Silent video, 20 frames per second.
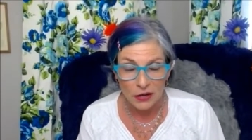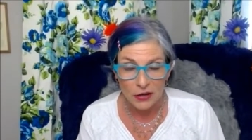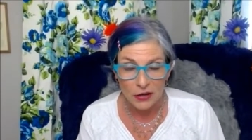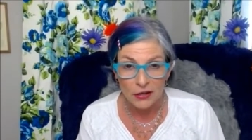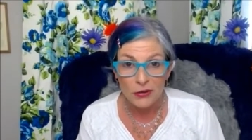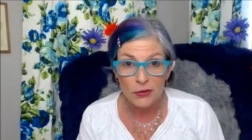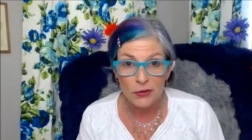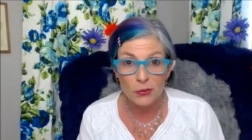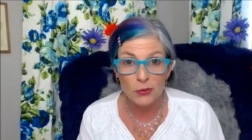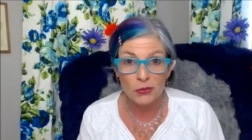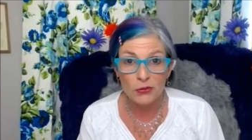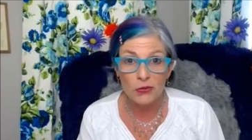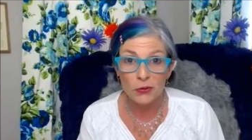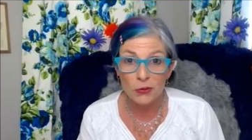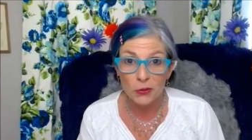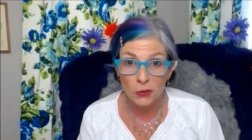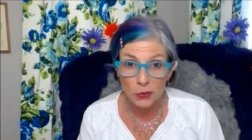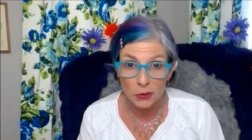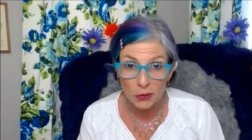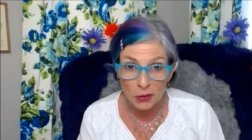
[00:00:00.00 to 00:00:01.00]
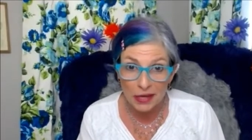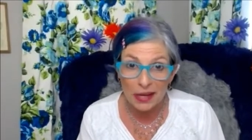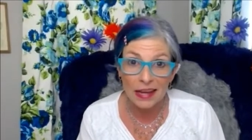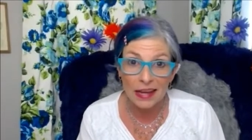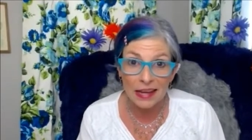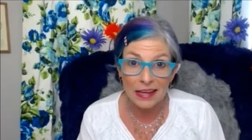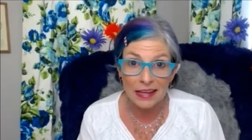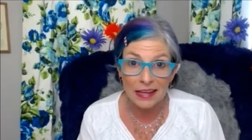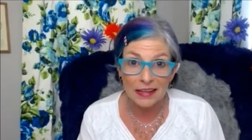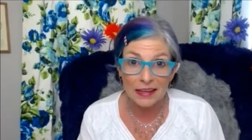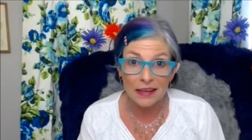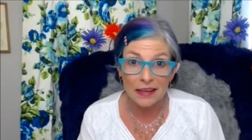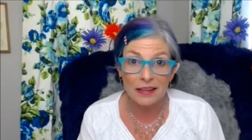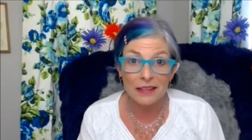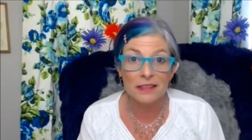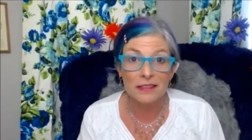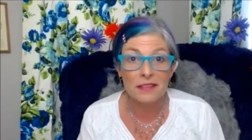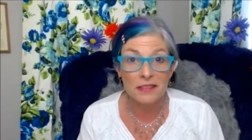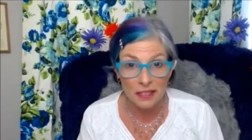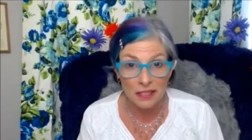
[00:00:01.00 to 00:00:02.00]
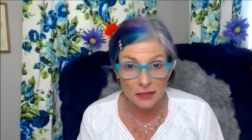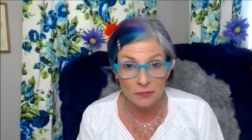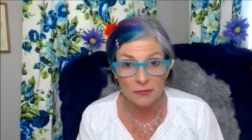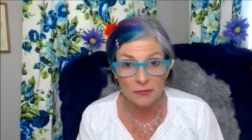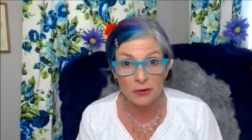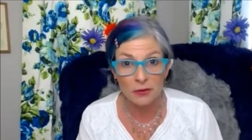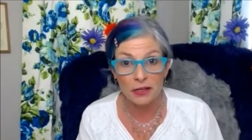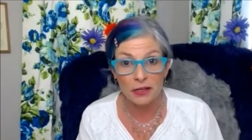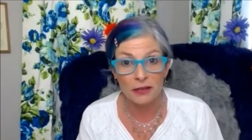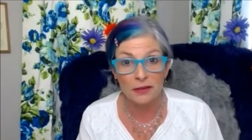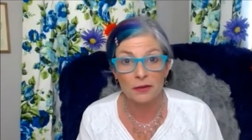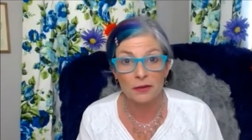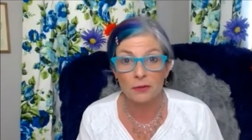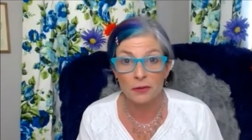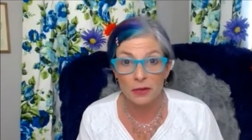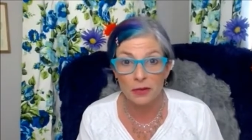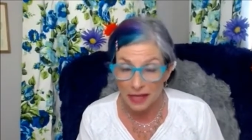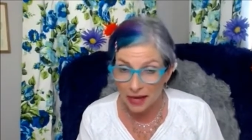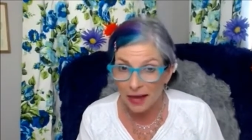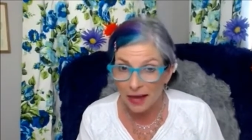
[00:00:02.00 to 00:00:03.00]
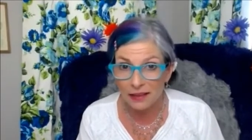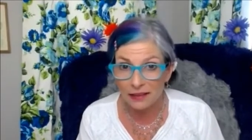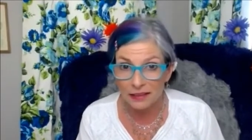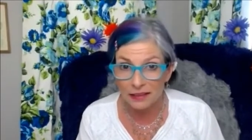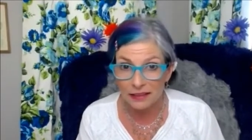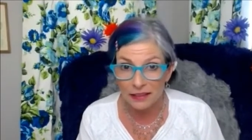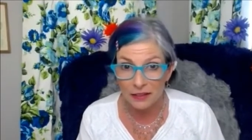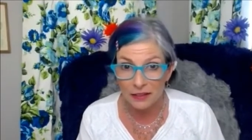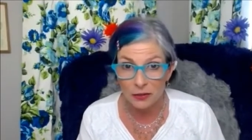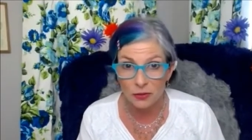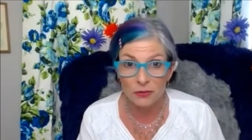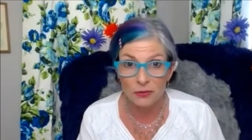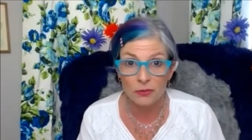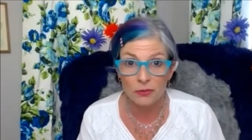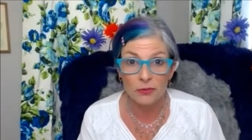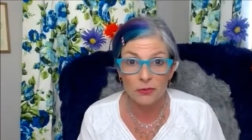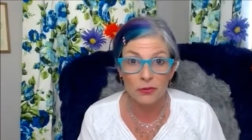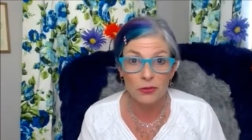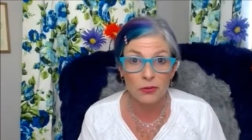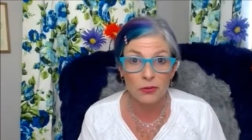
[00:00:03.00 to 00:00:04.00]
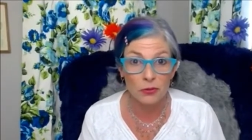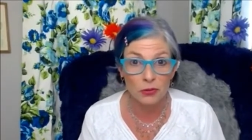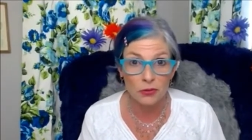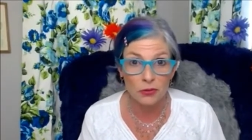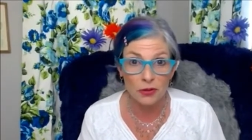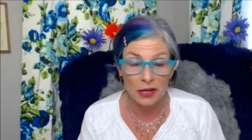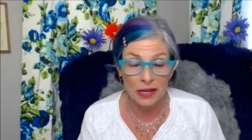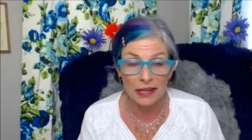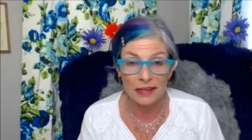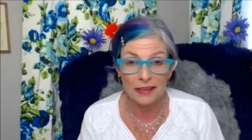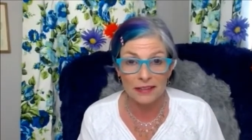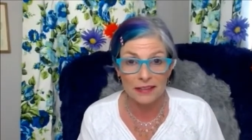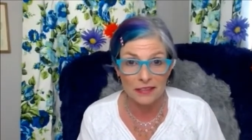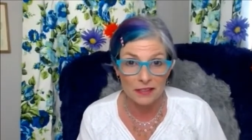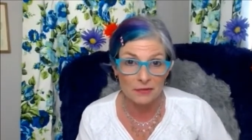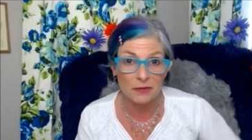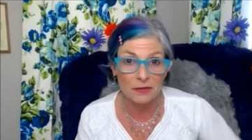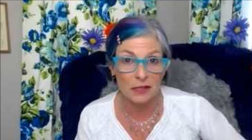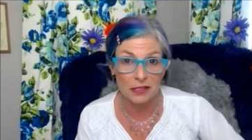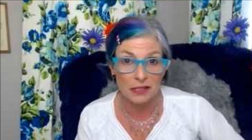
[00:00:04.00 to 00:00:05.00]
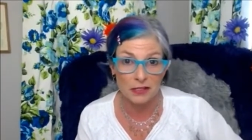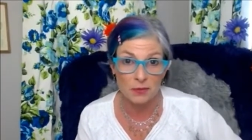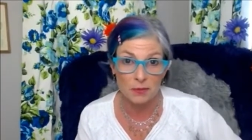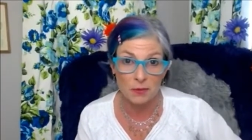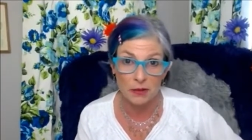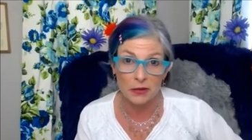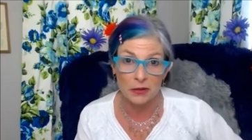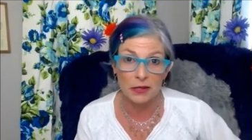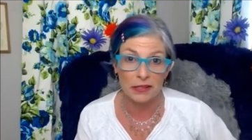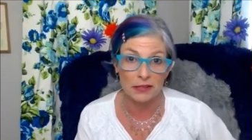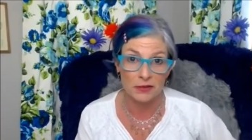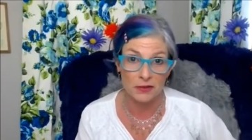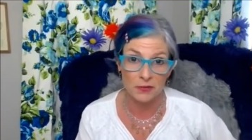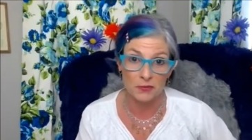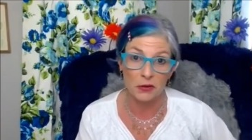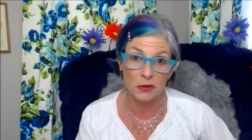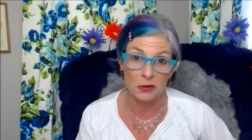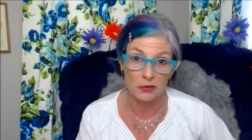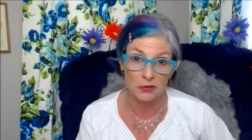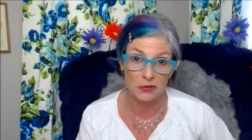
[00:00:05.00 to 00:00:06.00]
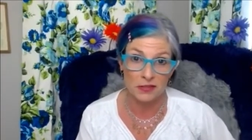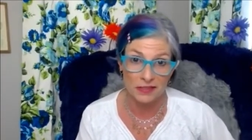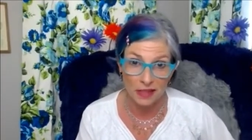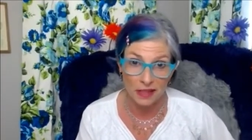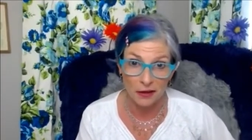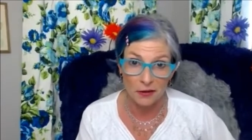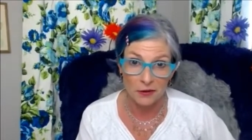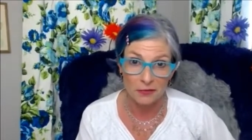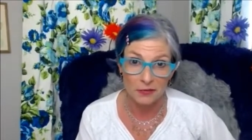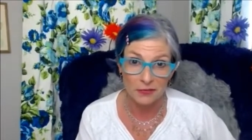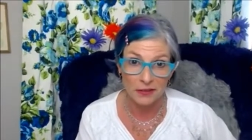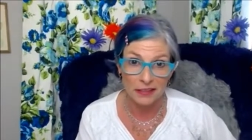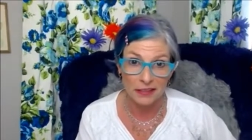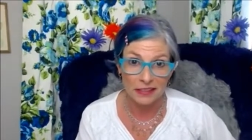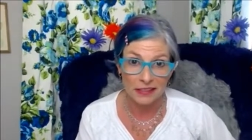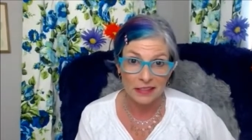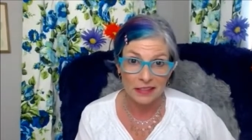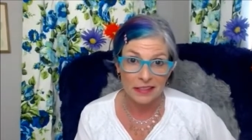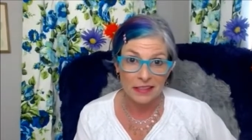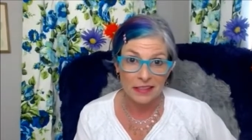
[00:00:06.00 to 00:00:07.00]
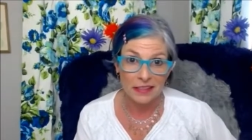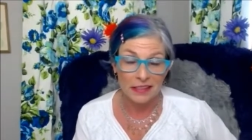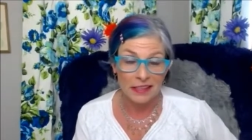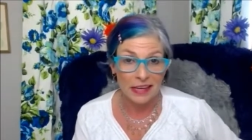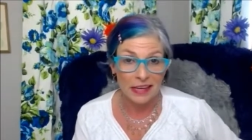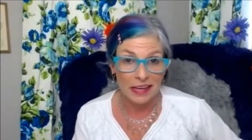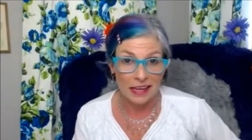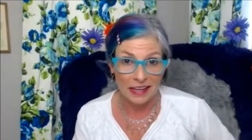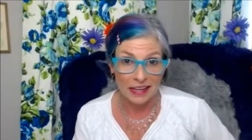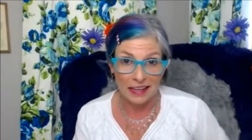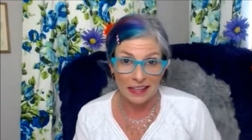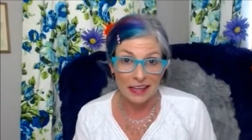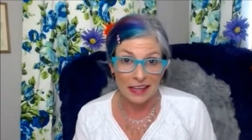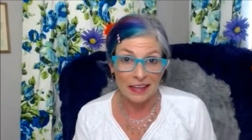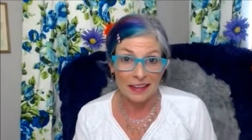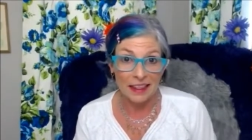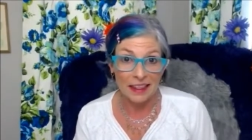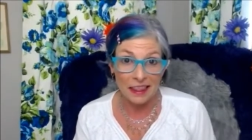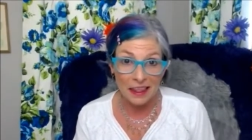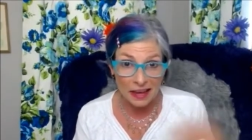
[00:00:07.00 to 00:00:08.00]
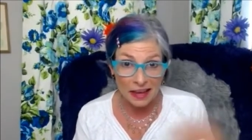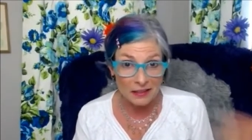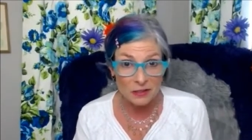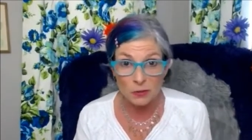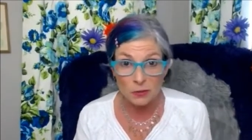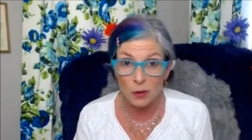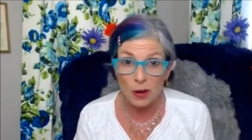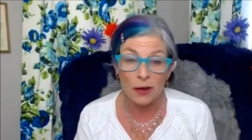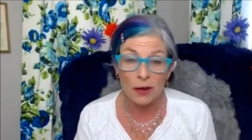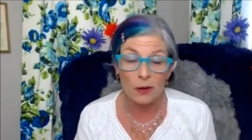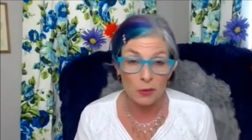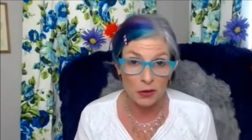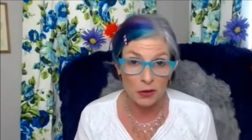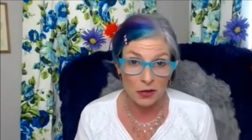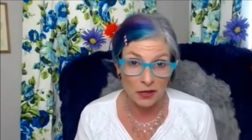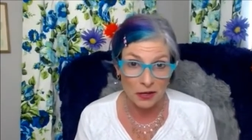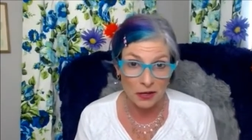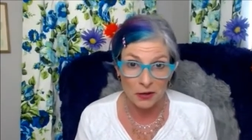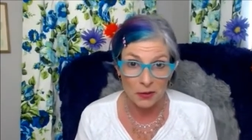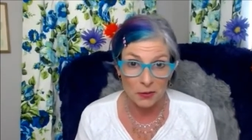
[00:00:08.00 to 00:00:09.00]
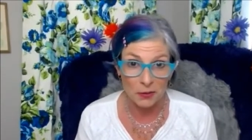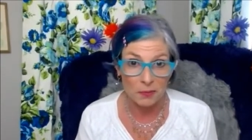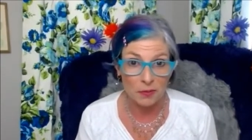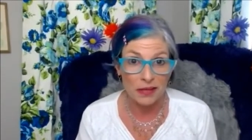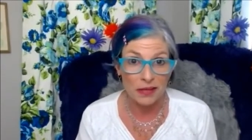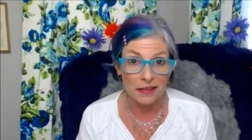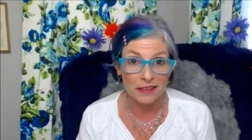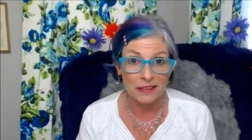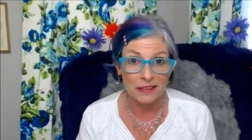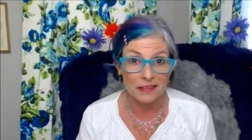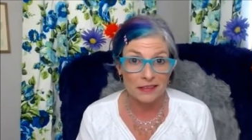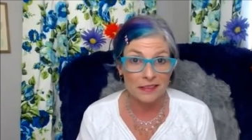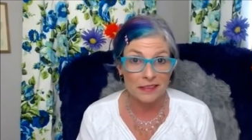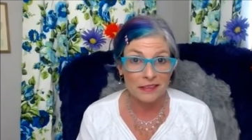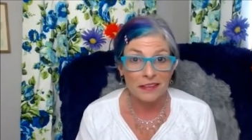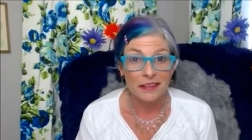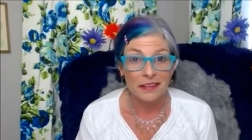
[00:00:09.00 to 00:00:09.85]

you create a different reality. You you create a different experience for yourself. And that's why we're here because